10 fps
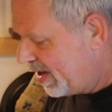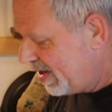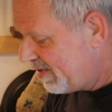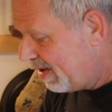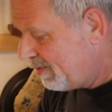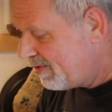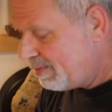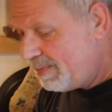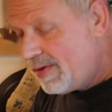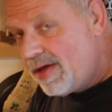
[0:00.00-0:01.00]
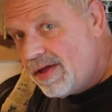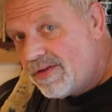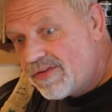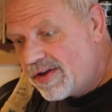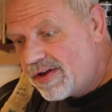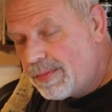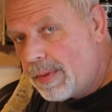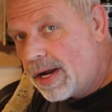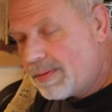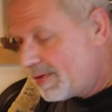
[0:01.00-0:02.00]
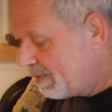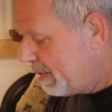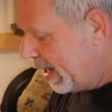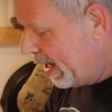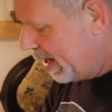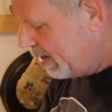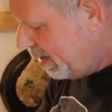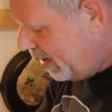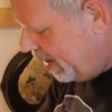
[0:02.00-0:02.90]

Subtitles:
right? Because that was sitting on the bottom of the pan.